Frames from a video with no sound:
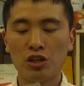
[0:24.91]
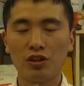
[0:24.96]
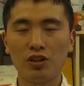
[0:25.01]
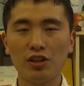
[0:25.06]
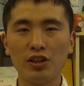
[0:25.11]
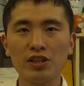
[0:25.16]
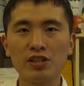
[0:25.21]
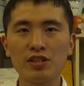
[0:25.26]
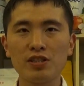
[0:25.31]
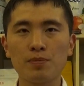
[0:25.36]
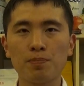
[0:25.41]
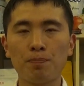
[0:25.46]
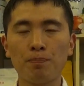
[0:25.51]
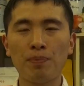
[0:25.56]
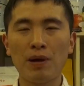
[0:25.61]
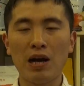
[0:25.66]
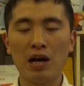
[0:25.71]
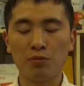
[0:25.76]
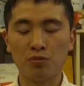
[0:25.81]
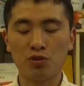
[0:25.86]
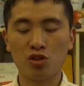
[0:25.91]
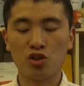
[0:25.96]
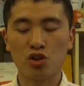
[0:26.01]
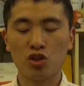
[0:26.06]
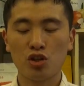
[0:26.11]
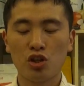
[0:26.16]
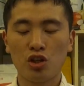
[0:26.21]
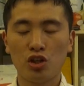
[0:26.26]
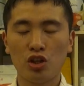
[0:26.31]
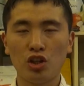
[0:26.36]
This
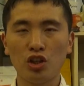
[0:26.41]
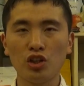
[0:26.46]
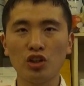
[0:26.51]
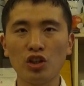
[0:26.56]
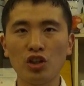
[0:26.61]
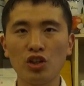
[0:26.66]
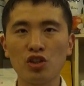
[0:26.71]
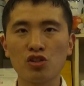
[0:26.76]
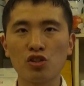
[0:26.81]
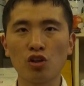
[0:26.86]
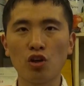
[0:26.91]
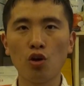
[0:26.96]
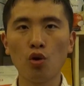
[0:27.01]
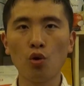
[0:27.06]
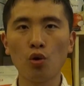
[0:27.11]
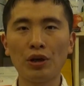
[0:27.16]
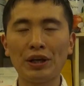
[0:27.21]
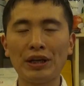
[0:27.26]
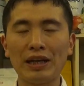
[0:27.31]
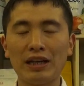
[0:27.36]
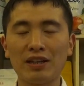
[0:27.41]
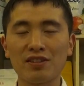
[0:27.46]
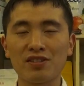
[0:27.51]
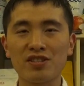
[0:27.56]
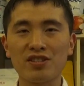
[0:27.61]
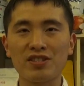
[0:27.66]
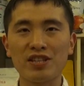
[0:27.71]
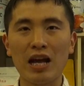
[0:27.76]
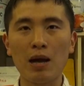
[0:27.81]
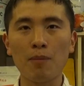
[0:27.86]
pouch, it is only a
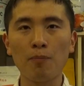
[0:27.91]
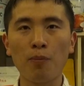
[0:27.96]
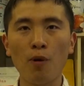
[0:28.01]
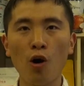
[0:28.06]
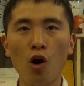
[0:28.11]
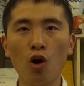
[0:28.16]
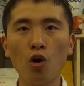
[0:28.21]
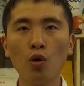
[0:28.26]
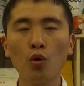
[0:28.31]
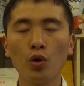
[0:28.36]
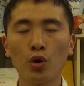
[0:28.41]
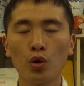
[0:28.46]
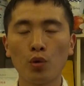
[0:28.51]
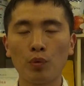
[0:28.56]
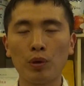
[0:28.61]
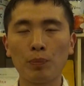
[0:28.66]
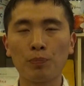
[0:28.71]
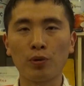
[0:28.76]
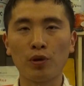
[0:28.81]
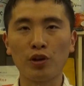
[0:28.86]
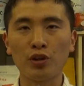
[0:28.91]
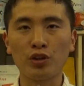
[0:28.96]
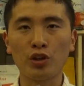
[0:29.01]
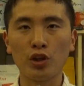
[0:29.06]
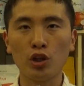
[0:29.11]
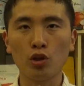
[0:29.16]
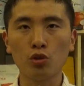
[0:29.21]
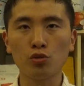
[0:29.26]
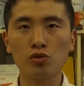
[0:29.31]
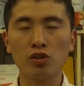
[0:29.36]
sample we
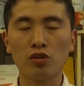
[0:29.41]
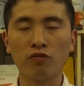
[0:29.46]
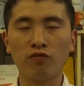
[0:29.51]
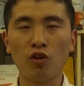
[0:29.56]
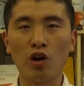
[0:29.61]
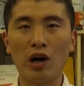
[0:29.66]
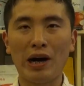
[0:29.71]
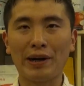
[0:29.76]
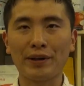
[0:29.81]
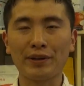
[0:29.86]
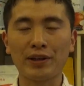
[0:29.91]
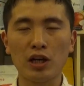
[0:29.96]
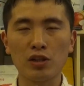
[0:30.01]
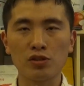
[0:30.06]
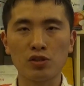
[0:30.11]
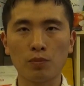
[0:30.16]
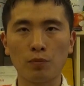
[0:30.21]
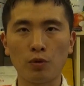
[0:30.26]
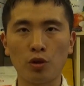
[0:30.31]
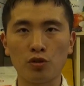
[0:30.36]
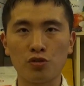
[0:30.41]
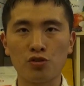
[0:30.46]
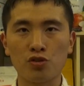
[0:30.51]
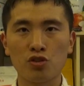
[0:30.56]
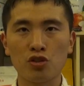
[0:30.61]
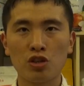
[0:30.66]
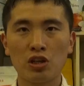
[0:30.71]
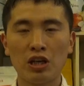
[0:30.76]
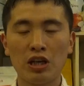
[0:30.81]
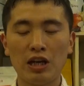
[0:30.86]
produced for our
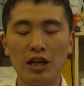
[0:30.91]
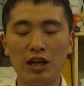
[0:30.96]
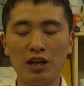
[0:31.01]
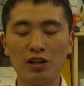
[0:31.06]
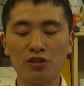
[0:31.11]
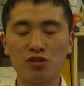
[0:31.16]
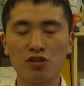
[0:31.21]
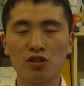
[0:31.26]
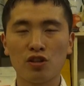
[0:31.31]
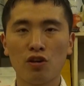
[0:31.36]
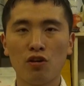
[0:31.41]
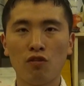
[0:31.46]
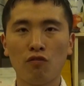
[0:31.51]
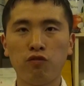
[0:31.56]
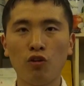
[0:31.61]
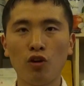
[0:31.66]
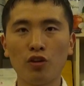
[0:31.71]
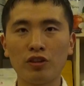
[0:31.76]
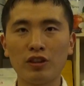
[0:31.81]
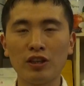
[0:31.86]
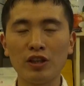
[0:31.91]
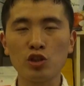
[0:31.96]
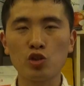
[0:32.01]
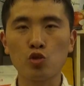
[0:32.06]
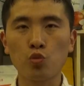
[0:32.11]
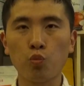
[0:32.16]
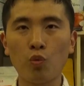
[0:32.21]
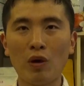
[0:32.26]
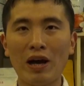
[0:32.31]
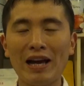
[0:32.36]
customers. As for
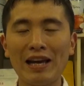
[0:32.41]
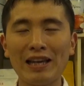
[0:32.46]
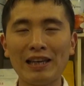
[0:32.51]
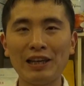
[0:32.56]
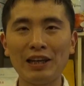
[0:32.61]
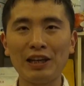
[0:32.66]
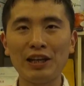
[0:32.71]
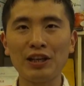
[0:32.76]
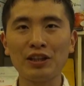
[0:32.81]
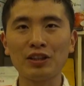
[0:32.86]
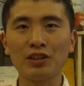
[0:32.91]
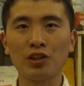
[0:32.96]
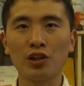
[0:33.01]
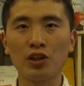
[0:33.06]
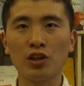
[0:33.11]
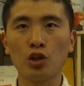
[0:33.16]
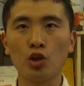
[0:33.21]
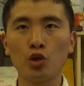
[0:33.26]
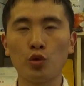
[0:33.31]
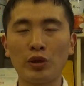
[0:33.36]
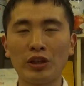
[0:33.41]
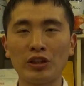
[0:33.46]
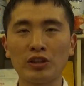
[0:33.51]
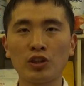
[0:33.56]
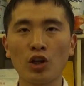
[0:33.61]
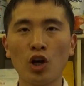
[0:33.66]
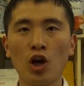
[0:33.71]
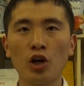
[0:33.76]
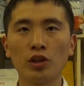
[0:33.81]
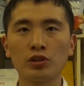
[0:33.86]
this 1 liter
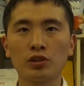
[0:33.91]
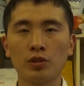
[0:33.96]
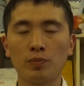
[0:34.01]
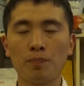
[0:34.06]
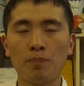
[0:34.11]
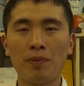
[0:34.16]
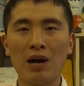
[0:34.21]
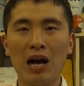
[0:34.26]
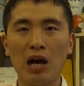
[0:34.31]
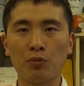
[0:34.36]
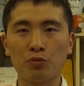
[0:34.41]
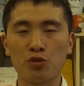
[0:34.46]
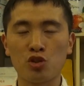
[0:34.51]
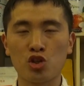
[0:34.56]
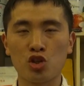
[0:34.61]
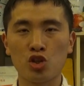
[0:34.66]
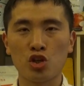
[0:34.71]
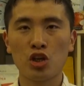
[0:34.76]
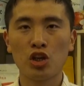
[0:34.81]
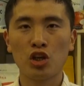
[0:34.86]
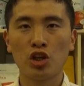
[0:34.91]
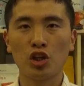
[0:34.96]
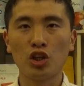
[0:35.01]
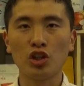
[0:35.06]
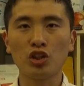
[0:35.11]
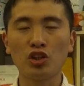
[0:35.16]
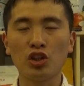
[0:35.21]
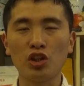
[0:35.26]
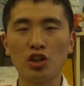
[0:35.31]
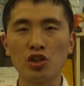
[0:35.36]
retort pouch,
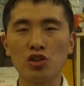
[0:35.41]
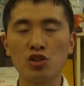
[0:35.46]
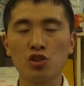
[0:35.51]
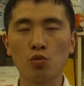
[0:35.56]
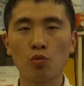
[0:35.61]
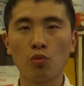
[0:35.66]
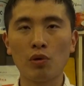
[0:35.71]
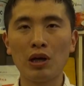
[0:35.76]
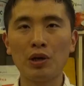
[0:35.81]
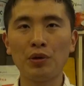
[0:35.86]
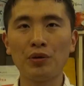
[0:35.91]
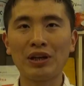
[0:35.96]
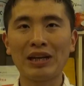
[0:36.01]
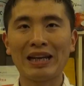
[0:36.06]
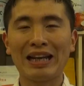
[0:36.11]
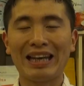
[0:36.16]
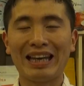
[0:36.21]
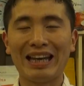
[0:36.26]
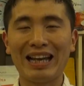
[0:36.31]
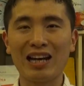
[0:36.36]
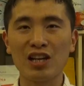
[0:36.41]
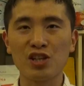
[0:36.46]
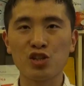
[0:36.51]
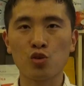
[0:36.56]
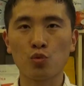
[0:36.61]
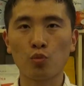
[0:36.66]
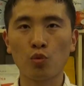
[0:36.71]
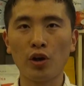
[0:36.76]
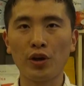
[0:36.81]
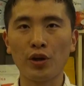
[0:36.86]
it is very large
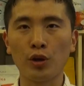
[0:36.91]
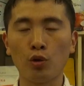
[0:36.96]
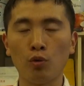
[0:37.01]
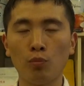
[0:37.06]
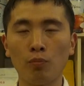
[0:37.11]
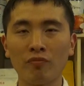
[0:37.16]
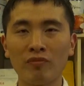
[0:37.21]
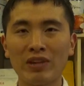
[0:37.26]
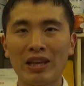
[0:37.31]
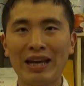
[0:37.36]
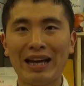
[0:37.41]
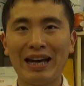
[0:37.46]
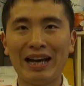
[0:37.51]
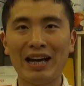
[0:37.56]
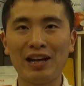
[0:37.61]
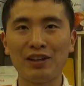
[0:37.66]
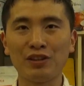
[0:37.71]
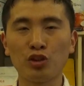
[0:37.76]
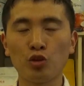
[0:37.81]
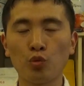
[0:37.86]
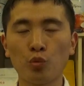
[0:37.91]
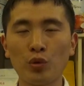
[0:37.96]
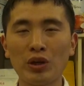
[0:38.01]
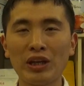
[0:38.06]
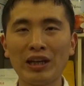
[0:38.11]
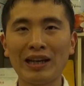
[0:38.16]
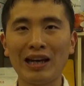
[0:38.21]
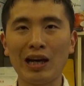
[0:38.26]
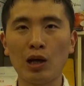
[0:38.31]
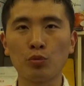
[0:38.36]
volume and
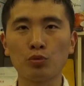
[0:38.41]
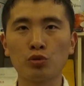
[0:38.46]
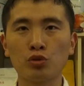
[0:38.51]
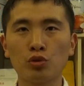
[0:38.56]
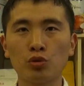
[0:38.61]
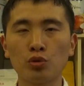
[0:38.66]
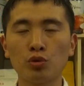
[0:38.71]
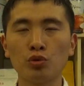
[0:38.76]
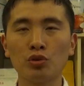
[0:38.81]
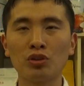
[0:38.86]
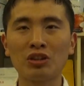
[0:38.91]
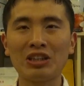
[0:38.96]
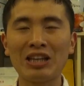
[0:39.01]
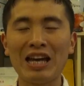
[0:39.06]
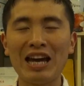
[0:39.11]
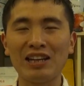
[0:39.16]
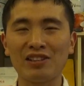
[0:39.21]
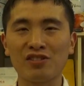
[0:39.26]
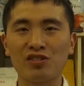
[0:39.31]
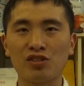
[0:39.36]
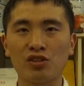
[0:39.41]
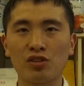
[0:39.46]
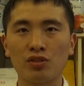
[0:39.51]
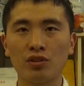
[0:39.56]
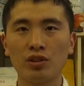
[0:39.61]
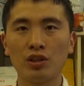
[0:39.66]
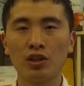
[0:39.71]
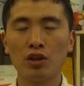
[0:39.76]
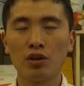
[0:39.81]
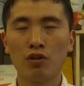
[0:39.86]
we have to test
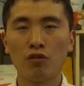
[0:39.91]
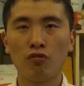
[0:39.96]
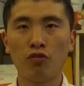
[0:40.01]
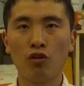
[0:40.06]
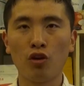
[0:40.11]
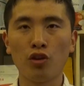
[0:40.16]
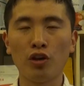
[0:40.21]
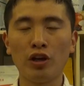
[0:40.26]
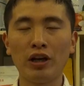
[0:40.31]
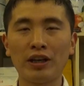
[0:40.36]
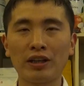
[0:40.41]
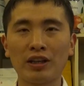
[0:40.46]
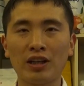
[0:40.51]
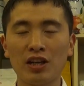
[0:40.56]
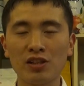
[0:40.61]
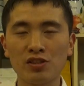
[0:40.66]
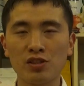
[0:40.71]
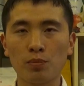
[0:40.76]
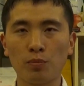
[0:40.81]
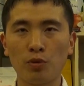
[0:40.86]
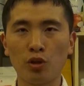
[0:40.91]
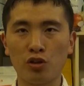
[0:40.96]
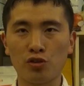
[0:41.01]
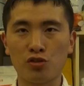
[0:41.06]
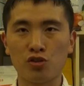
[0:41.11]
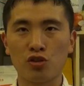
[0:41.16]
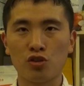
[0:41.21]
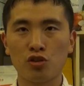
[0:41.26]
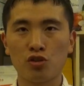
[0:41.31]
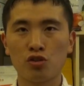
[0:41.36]
for the
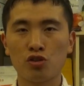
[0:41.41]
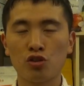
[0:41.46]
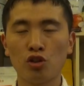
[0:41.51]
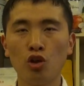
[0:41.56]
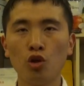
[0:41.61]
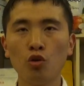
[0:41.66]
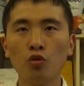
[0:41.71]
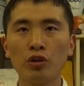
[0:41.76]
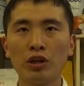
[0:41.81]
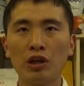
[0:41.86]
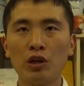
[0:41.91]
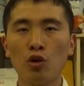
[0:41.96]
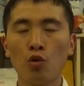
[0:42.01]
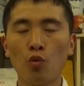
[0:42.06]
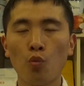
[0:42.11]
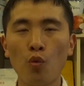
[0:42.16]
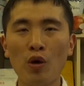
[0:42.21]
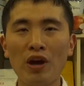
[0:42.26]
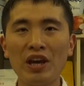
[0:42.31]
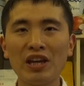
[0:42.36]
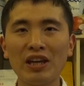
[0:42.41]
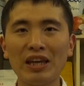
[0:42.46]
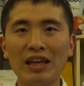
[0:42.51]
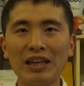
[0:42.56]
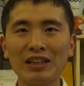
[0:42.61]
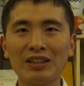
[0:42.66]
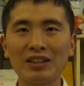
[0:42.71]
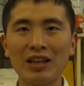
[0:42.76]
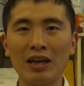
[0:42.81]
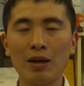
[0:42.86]
customers. So when
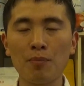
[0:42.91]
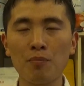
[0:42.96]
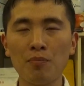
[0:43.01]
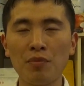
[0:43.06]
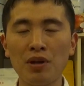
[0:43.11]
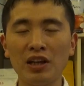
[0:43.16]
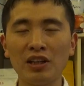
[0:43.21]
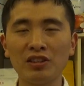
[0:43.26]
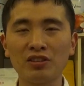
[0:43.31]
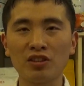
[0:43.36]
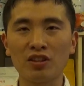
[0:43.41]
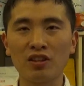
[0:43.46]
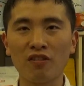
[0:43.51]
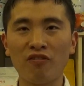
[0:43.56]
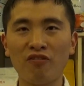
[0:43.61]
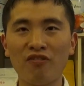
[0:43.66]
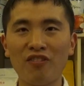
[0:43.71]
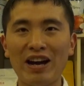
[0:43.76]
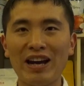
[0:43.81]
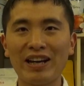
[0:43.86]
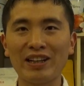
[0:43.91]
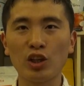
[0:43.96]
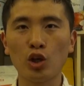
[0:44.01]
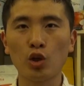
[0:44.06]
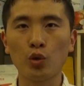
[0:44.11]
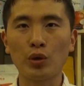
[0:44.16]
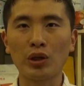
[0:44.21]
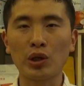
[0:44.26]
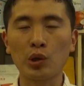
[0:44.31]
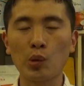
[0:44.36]
it can meet the
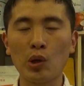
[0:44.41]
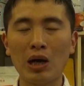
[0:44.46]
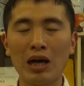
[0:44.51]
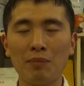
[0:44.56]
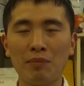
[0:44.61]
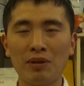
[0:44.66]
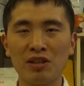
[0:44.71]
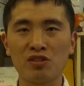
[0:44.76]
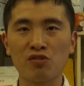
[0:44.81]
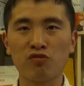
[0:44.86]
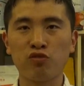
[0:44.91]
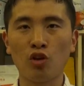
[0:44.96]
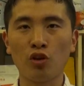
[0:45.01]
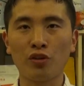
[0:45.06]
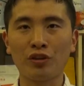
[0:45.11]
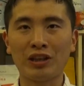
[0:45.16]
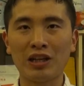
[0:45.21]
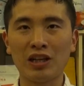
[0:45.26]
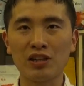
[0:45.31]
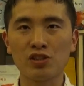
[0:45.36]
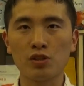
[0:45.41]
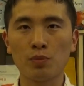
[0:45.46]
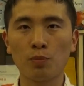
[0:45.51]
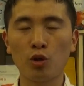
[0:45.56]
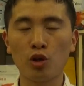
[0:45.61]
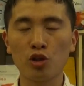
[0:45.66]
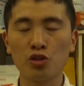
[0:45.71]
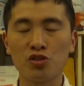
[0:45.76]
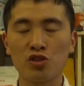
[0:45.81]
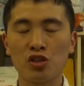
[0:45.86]
final requirements for the
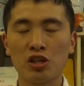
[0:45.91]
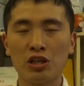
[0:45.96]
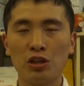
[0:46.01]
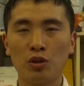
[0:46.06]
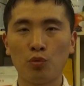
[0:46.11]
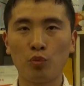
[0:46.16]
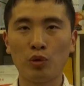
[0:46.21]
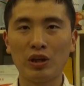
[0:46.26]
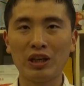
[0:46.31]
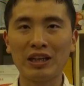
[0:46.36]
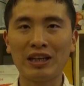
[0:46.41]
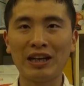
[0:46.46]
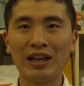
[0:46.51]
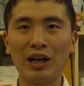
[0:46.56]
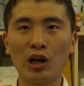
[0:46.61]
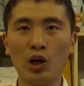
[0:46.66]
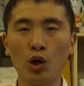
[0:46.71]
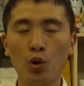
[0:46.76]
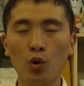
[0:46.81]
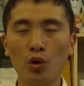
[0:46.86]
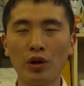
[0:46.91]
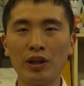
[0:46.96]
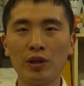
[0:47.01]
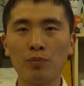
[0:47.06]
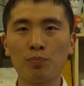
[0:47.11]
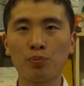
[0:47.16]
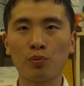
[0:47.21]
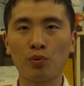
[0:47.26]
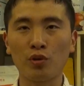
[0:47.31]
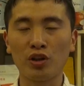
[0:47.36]
customers, we can
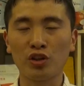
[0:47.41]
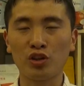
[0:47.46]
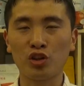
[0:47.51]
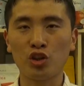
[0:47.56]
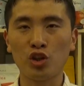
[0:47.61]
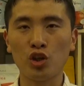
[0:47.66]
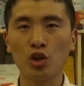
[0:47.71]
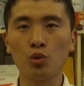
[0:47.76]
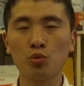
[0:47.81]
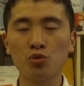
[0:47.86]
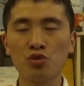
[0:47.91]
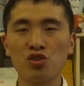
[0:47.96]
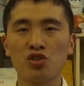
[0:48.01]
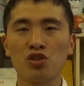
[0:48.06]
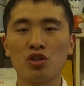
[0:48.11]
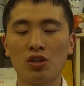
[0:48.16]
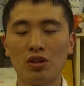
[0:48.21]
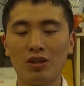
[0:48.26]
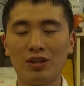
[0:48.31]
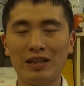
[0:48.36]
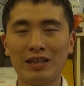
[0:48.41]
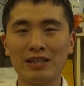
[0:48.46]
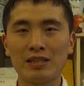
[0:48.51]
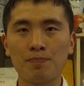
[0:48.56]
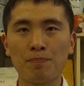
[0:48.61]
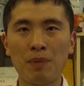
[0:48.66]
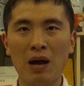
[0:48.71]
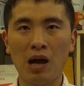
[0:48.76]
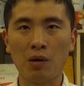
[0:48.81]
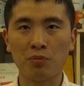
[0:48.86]
only produce
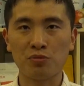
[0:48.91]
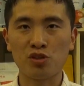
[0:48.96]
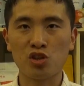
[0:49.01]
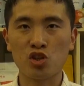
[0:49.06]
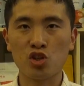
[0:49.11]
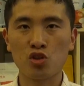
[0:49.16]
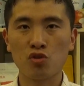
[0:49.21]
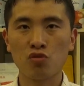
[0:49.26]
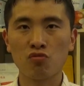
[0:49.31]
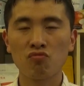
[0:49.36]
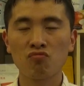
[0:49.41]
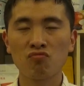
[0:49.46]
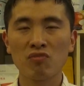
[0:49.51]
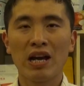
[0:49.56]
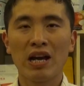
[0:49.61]
this pouch.